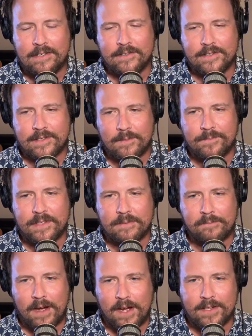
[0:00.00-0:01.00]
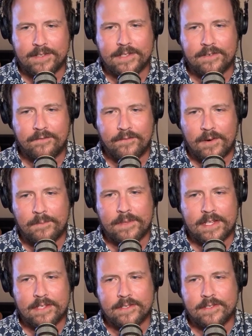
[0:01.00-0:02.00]
something positive from
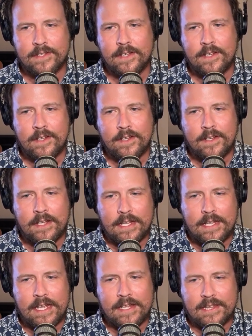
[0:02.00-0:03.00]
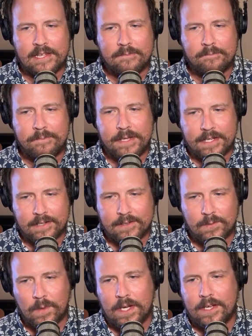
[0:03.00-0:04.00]
this in the
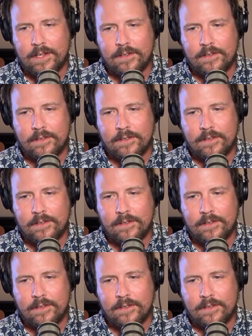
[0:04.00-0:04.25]
biggest way,